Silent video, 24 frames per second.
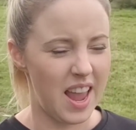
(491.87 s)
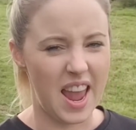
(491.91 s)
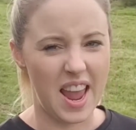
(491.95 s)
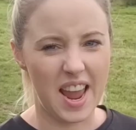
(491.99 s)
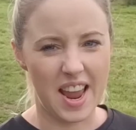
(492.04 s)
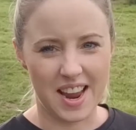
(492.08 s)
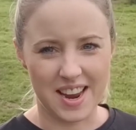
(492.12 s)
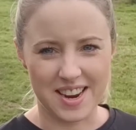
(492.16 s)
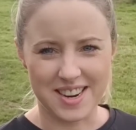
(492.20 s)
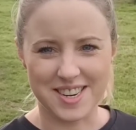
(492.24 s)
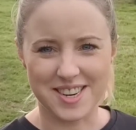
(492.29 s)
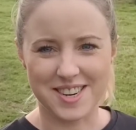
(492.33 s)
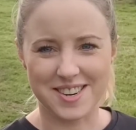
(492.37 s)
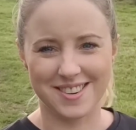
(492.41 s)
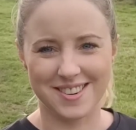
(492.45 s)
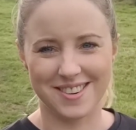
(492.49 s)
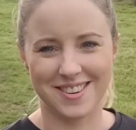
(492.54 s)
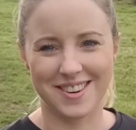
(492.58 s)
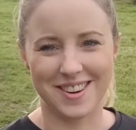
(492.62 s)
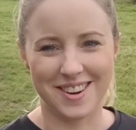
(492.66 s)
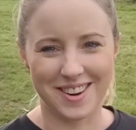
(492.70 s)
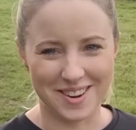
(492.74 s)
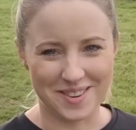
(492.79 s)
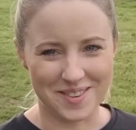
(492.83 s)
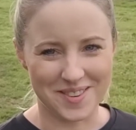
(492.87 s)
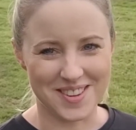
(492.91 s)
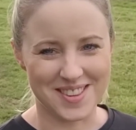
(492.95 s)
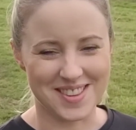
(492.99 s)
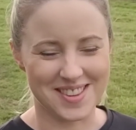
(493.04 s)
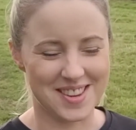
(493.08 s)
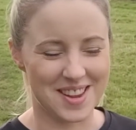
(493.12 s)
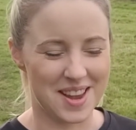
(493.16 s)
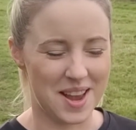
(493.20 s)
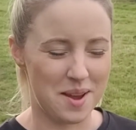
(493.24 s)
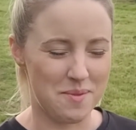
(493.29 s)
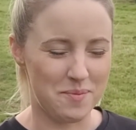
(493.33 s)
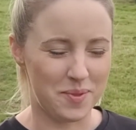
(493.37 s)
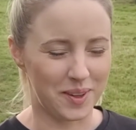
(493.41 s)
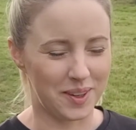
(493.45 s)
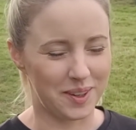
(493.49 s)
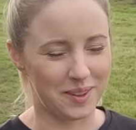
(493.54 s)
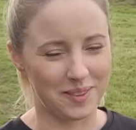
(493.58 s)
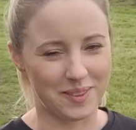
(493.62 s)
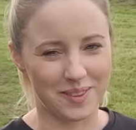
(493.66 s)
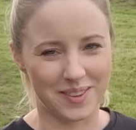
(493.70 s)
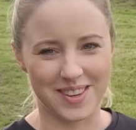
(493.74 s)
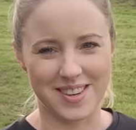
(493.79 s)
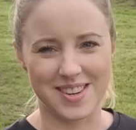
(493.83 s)
8, I would say, but
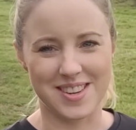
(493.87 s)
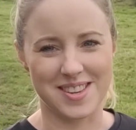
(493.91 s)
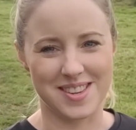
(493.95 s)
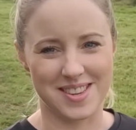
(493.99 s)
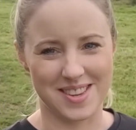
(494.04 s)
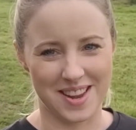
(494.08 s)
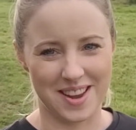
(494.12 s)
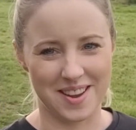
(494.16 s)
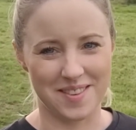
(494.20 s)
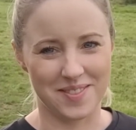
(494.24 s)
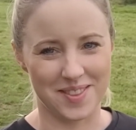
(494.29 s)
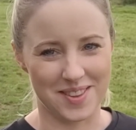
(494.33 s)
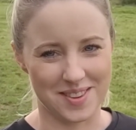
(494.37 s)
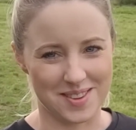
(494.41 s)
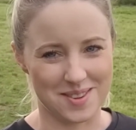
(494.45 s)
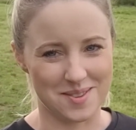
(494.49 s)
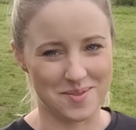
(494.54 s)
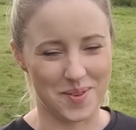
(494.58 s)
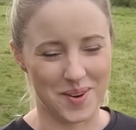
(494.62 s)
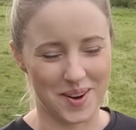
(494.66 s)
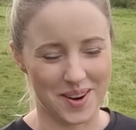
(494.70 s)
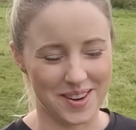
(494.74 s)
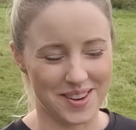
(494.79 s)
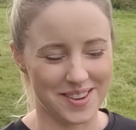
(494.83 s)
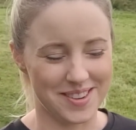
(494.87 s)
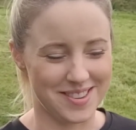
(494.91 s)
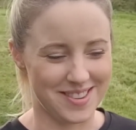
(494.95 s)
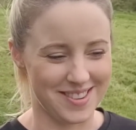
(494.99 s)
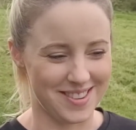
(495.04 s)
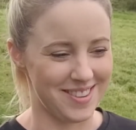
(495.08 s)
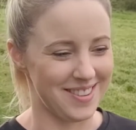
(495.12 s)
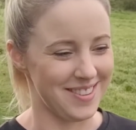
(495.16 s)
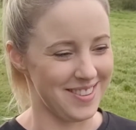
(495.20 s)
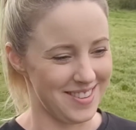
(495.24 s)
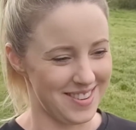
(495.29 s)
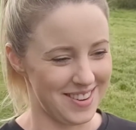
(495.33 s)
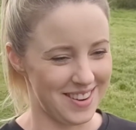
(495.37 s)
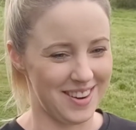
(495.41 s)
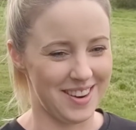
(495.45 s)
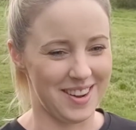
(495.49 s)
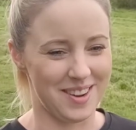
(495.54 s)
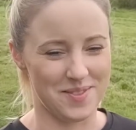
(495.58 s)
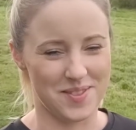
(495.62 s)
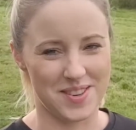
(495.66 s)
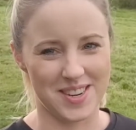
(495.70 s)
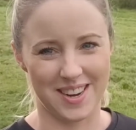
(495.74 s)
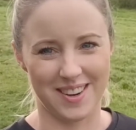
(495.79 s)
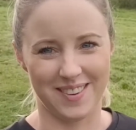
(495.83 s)
I'm going to save the surprise until
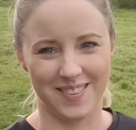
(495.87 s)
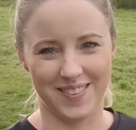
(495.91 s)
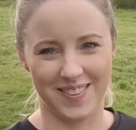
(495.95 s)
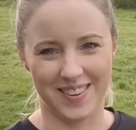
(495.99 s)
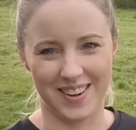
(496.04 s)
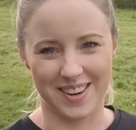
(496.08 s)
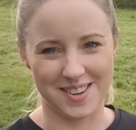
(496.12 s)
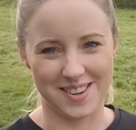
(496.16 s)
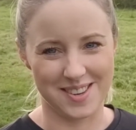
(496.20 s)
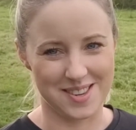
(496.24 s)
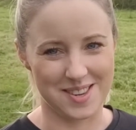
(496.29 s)
I'm down there.